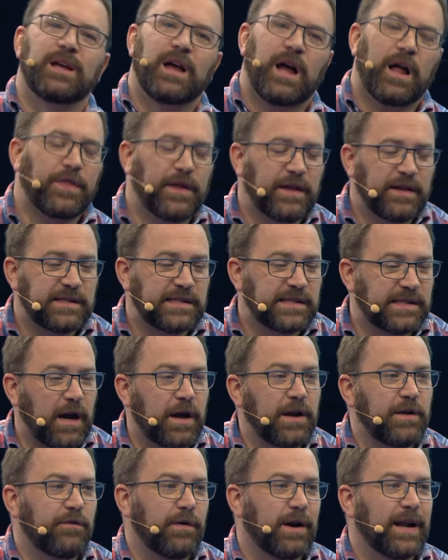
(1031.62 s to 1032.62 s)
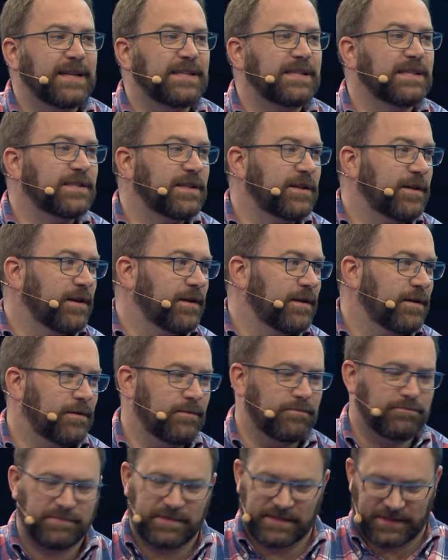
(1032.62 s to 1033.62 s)
I think this is kind of related to
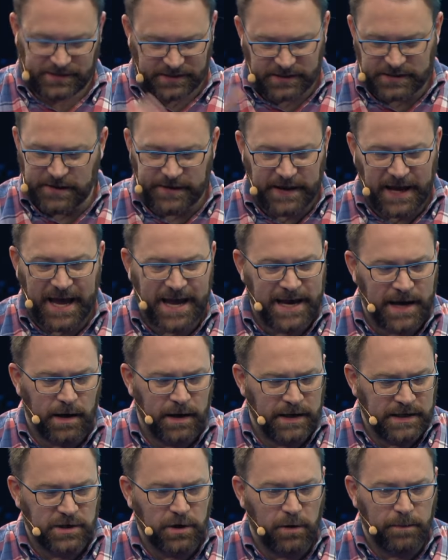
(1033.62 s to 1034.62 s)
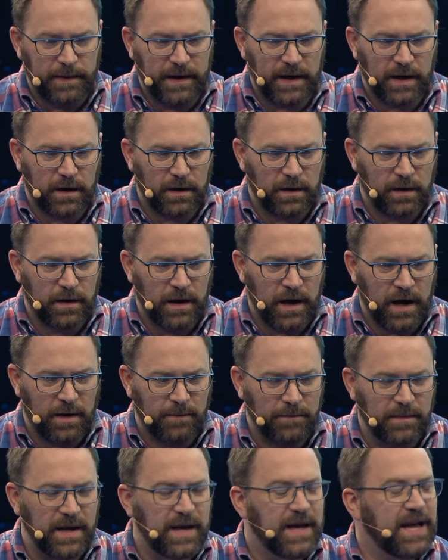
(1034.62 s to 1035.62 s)
the to the AI topic
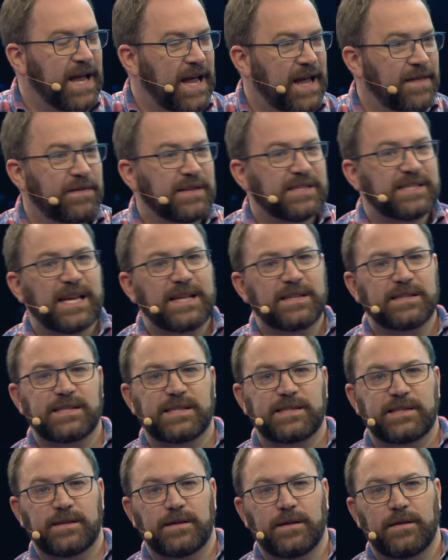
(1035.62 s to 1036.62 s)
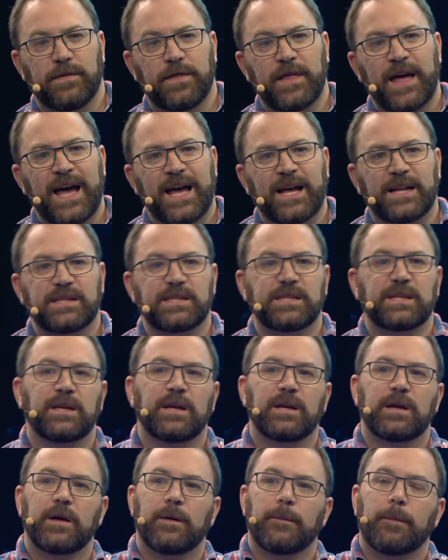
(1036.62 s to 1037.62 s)
um, in the sense that
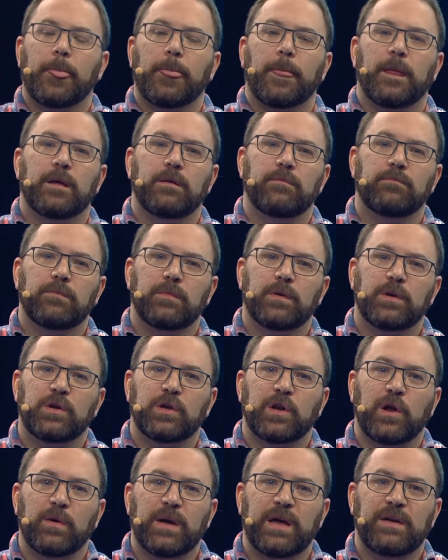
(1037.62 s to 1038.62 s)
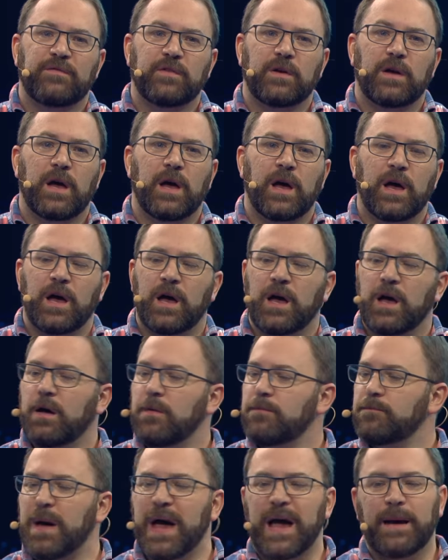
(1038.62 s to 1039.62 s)
you know, if uh,
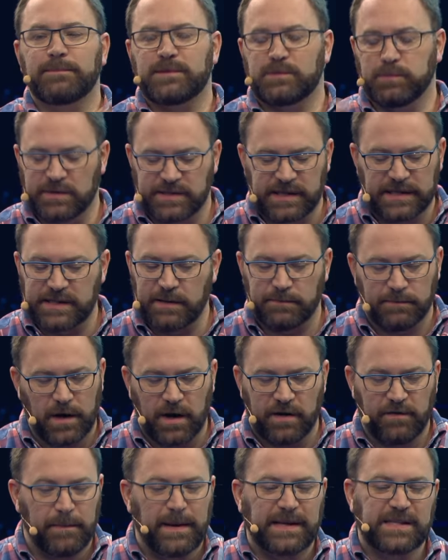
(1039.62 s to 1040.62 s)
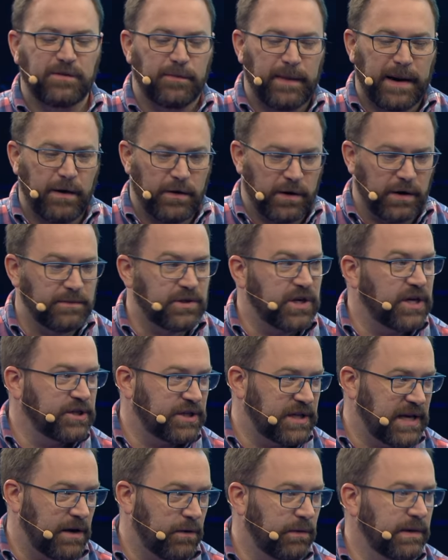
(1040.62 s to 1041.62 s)
perhaps we'll see some kind of massive paradigm change
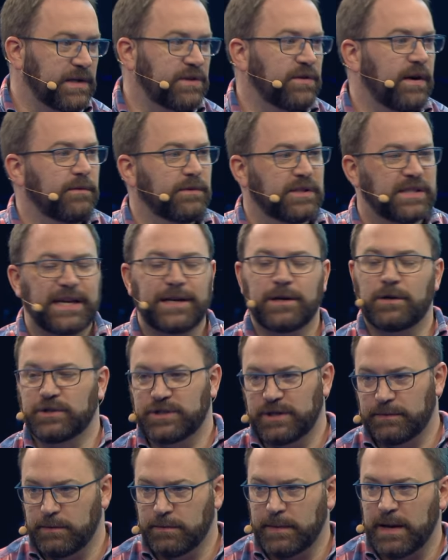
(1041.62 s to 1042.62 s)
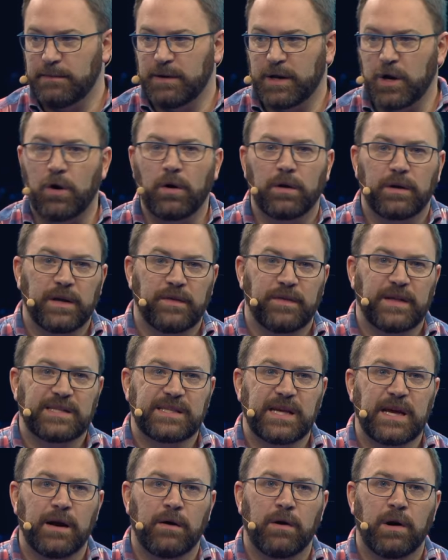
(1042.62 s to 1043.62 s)
to how we interact with technology, but maybe not in this
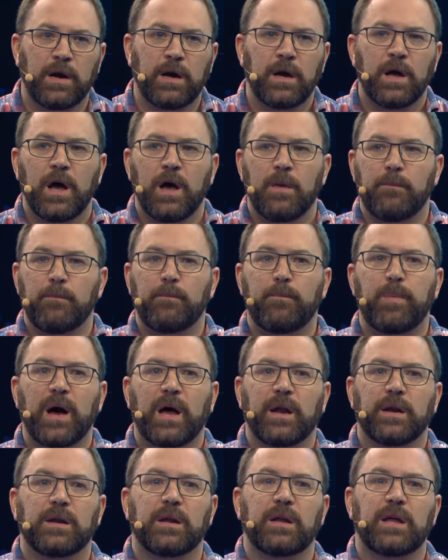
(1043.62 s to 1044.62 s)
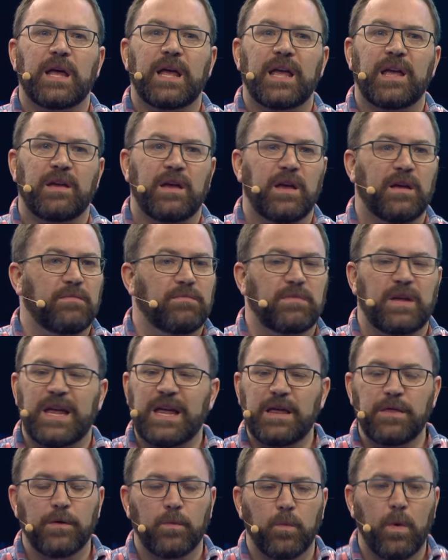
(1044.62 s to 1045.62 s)
era. But it,
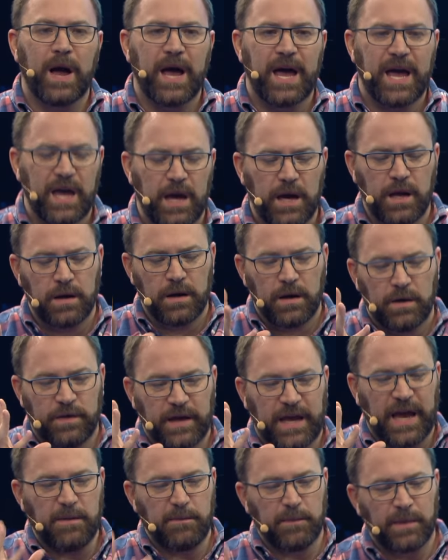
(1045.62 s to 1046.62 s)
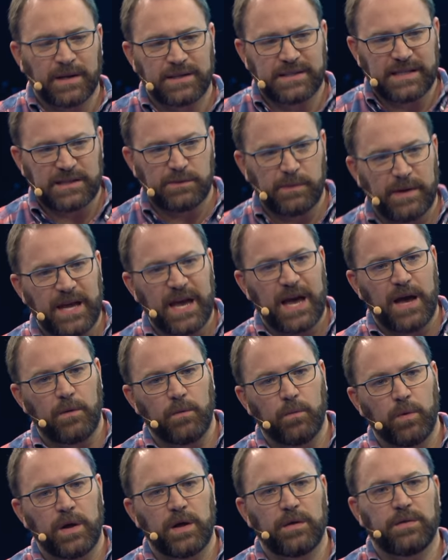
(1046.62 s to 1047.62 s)
either way, the capabilities we get
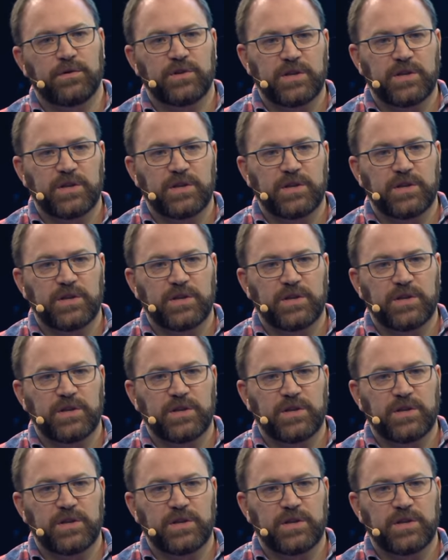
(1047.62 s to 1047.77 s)
with